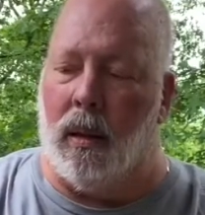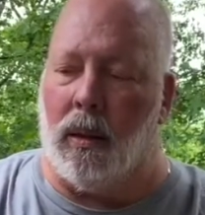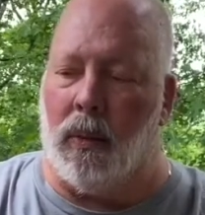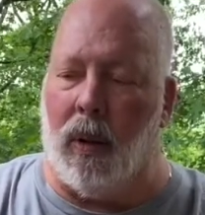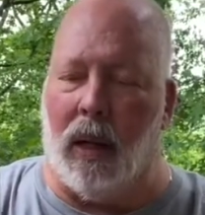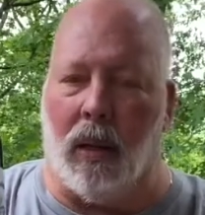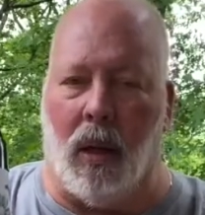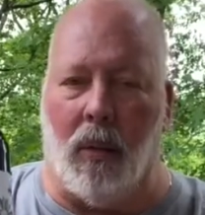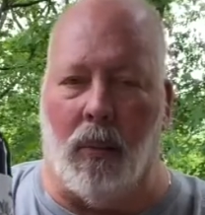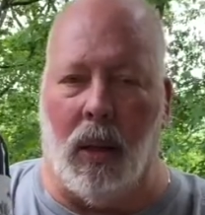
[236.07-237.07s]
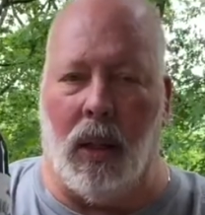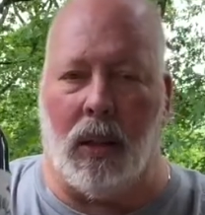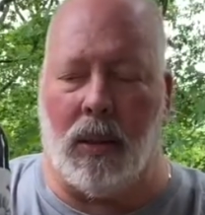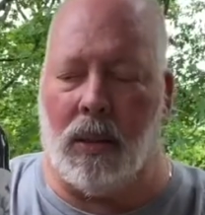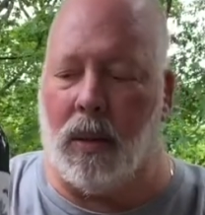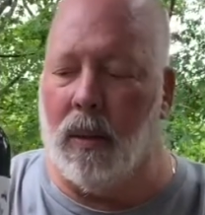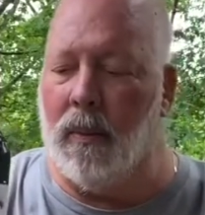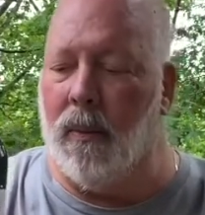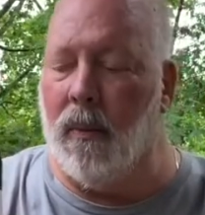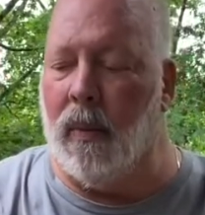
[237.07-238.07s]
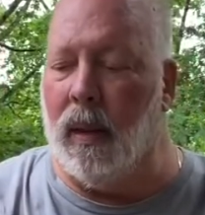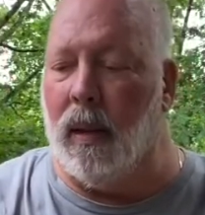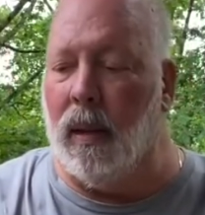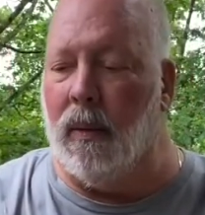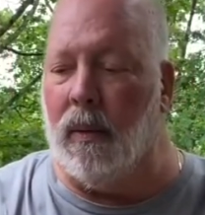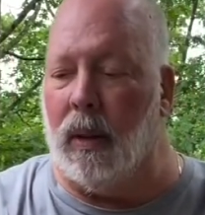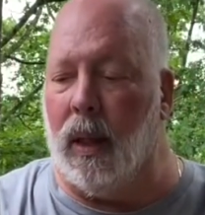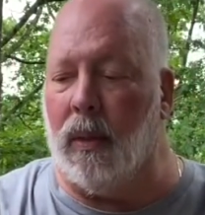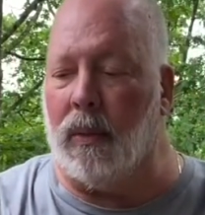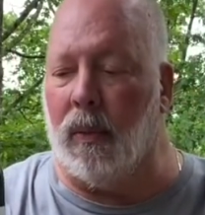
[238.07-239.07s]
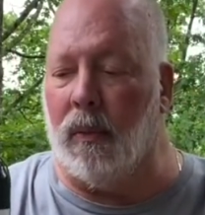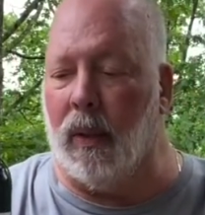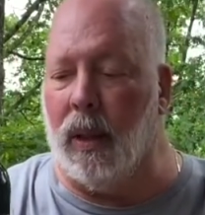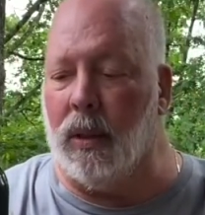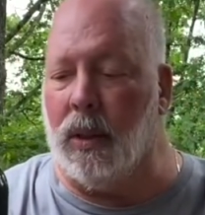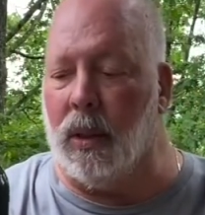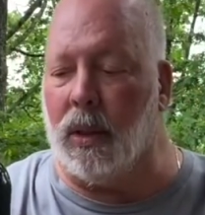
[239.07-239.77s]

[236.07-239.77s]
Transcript: it's a wine called Bliss. Again, it's from Valencia,